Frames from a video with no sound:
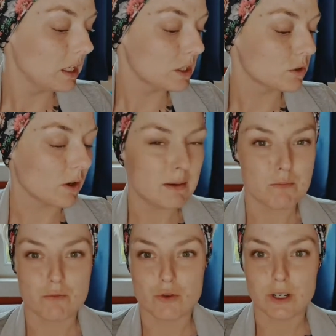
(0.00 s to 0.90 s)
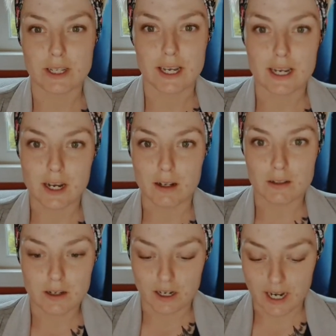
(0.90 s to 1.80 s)
So I'm really into
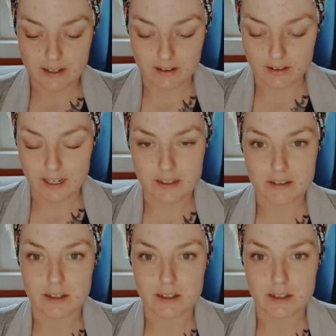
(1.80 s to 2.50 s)
colour correcting things.